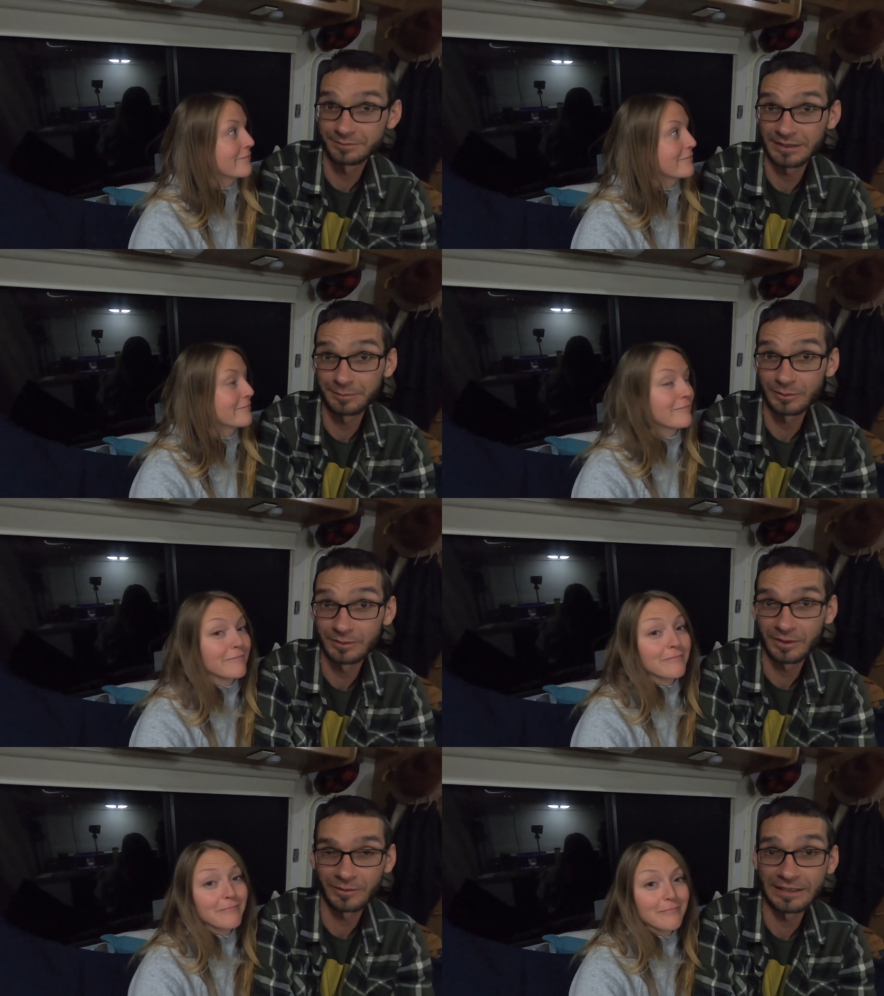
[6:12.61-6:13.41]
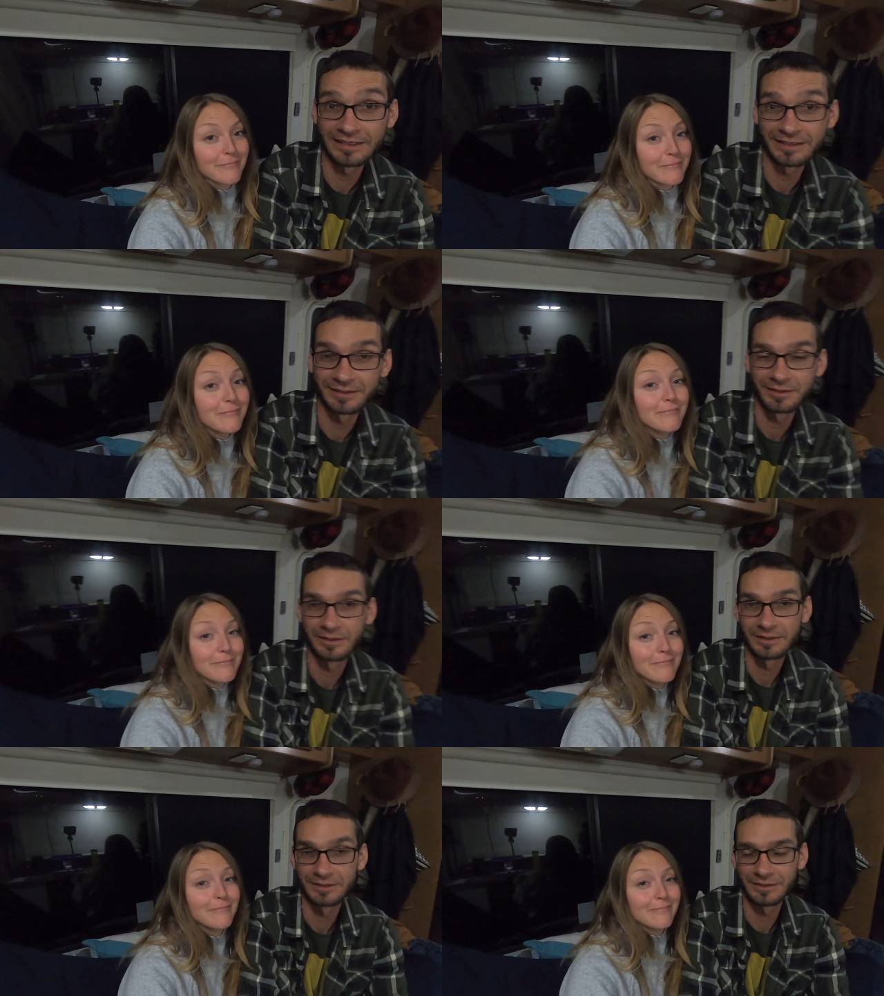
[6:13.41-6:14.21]
Speaker 1: people already.
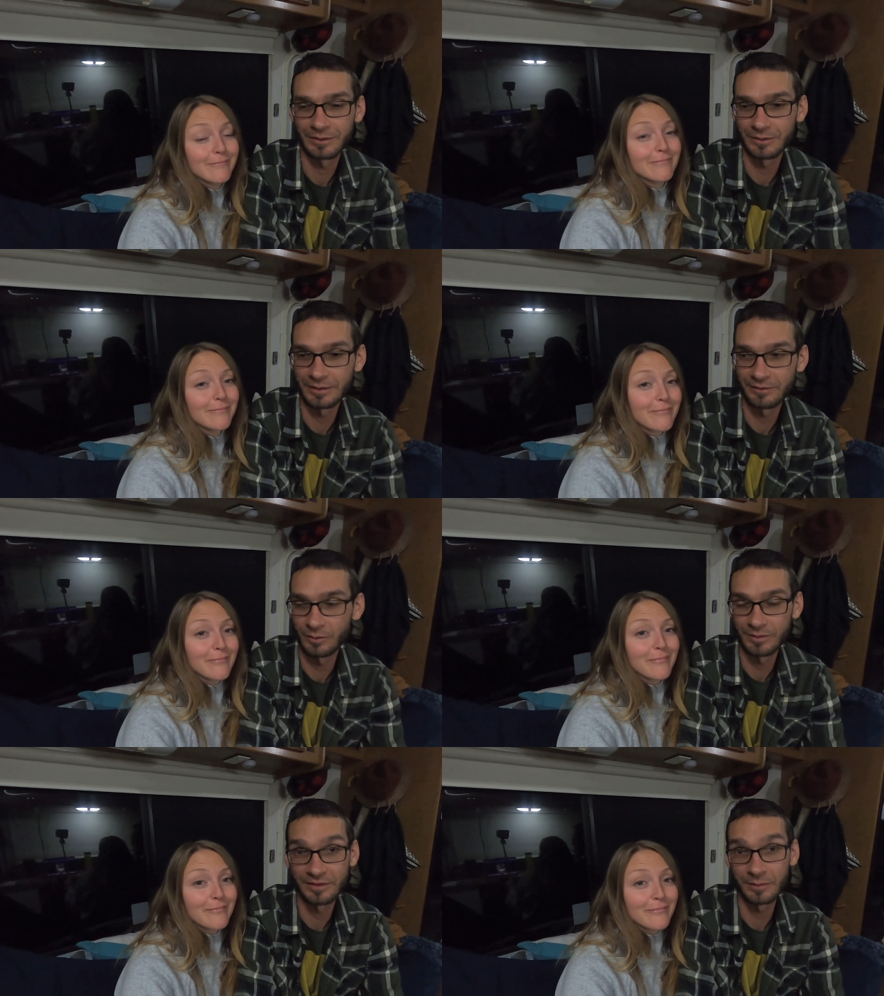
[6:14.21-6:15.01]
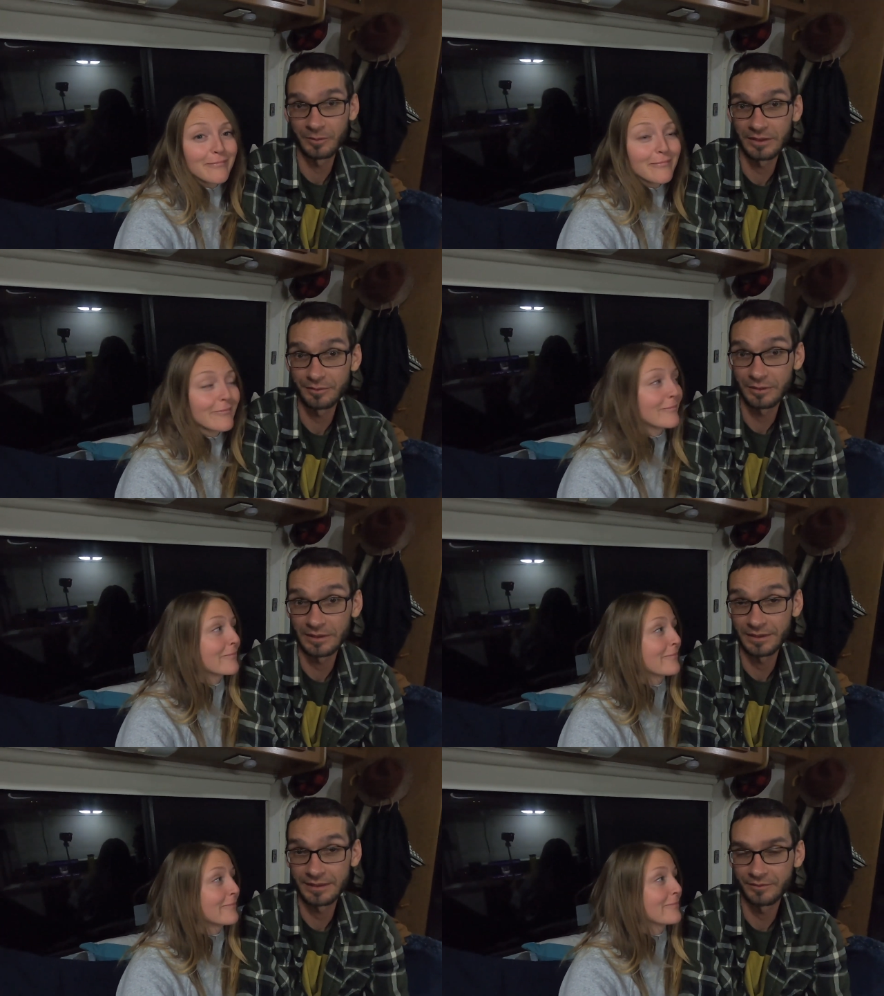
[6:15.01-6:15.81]
Mm-hmm. So everyone seemed really
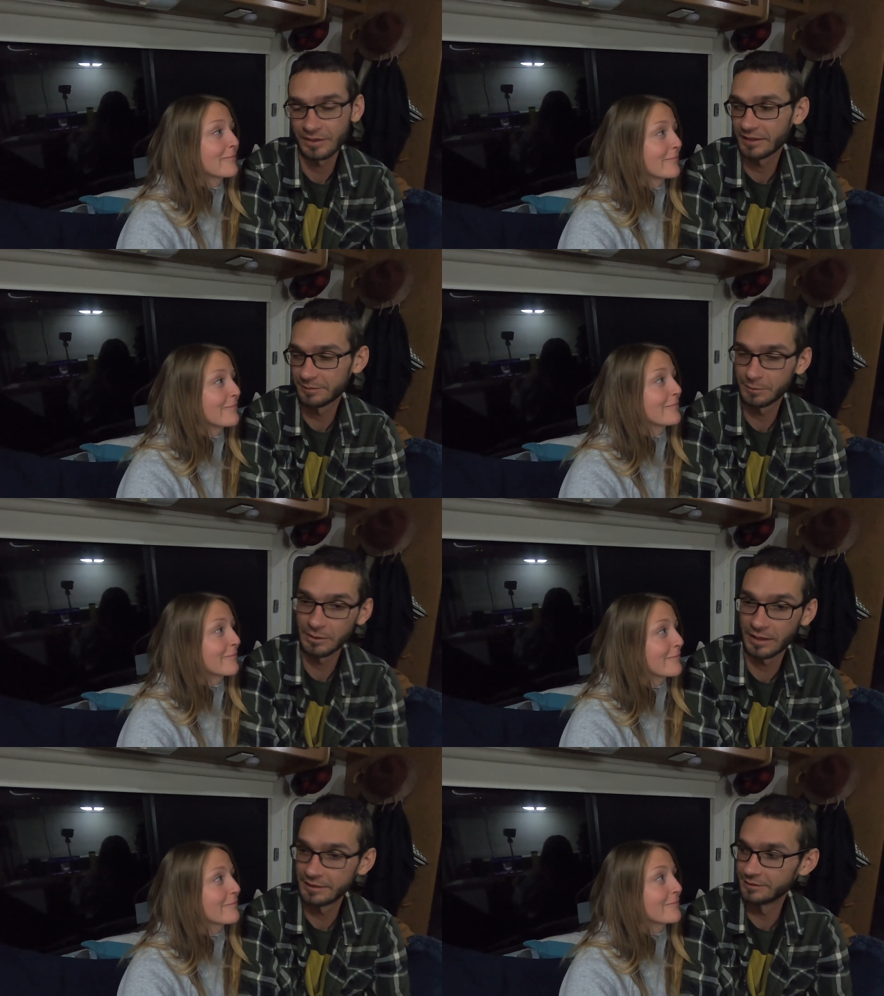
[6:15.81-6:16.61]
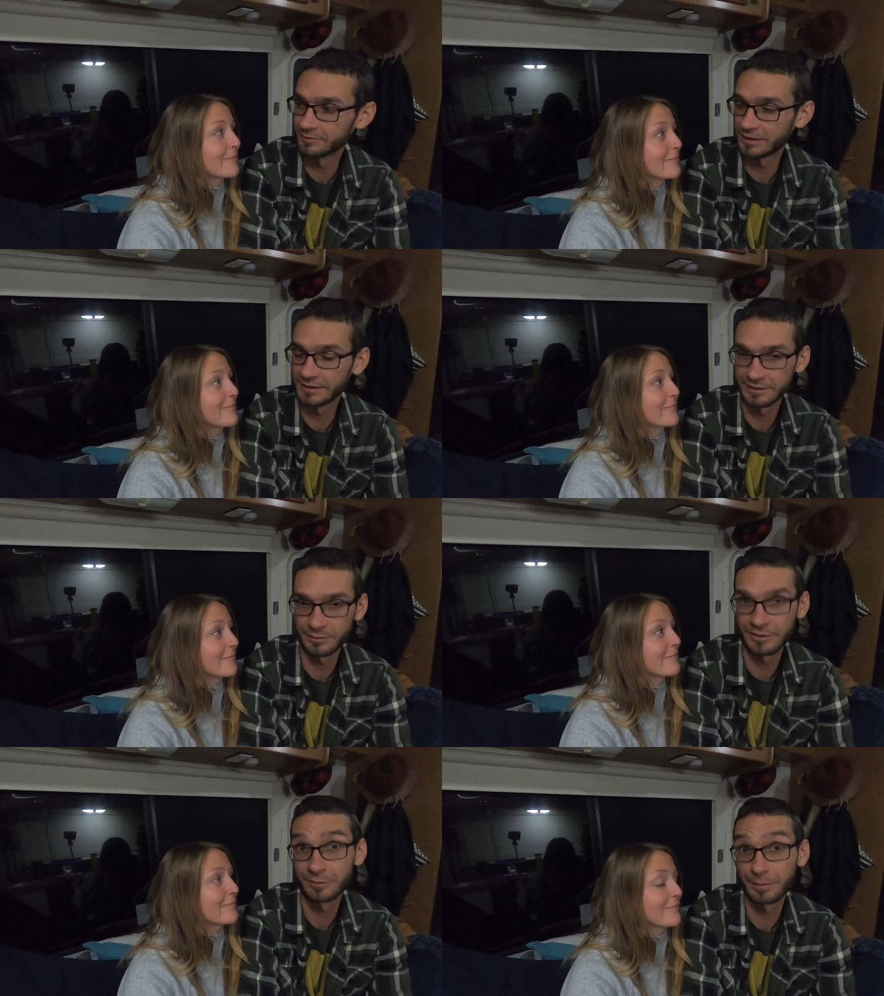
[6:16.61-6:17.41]
friendly and very polite, very
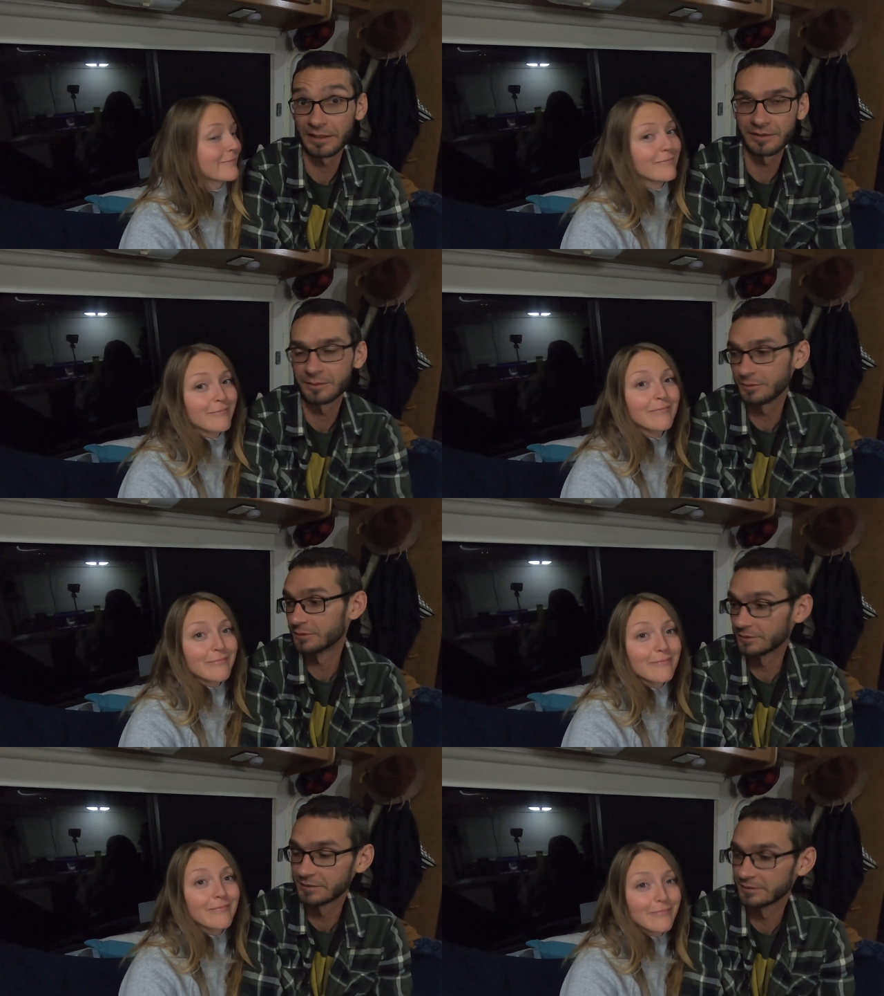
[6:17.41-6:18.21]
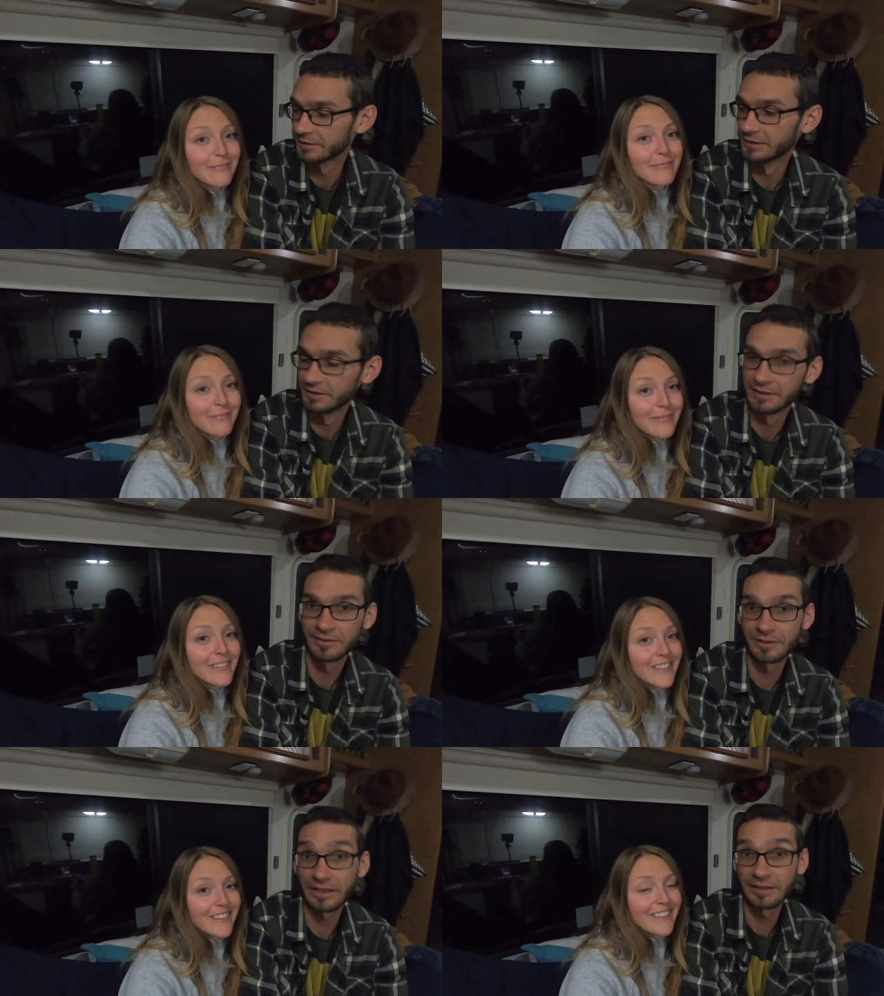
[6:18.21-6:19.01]
respectable, and
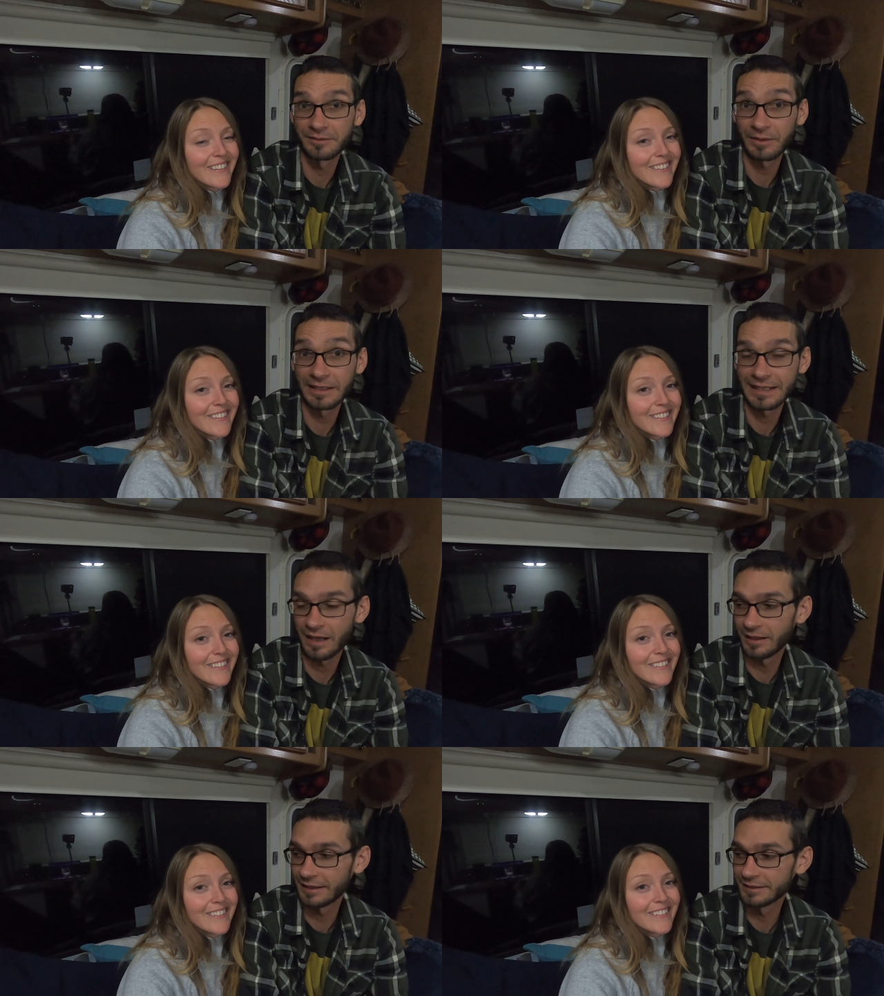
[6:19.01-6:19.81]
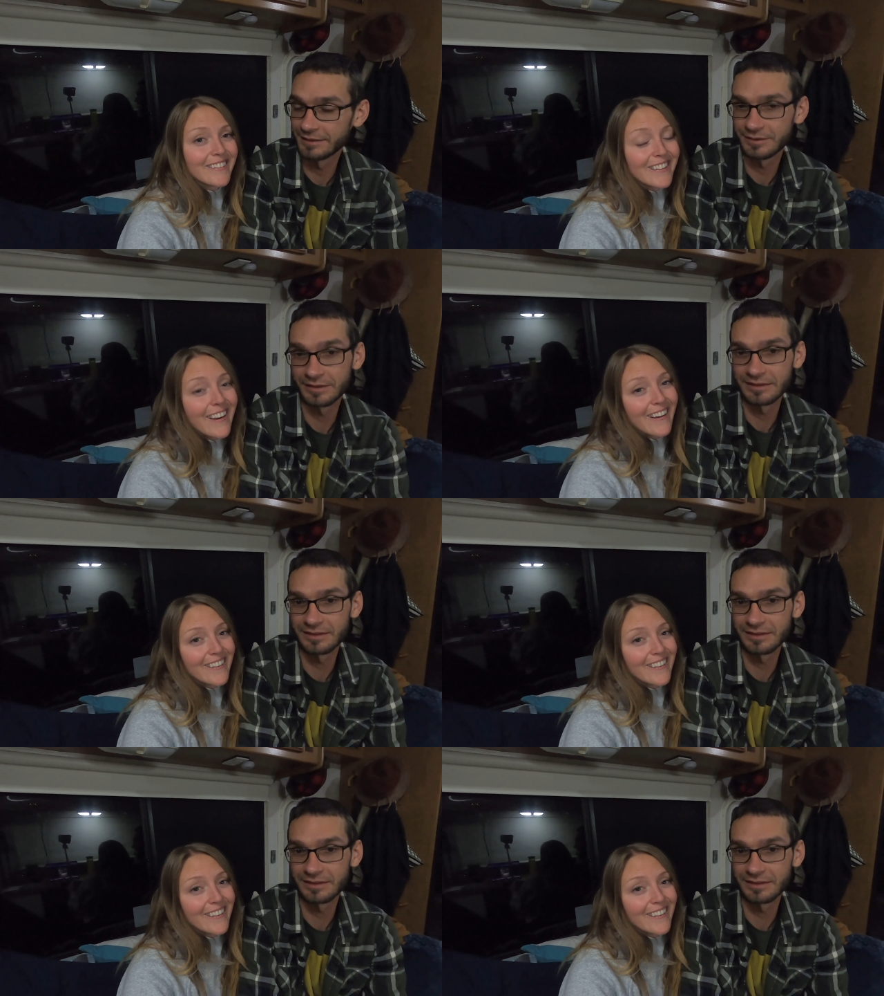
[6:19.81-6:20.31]
very very kind. Yeah.